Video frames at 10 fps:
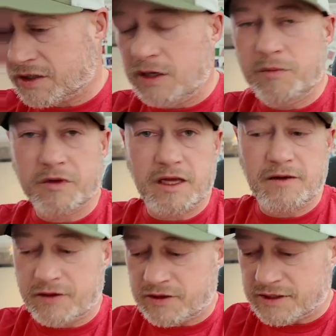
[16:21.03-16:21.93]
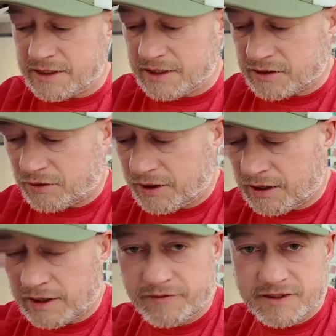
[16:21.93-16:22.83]
can you believe that this thing is already
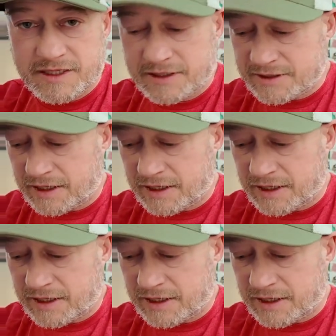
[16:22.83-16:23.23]
on 11 sets?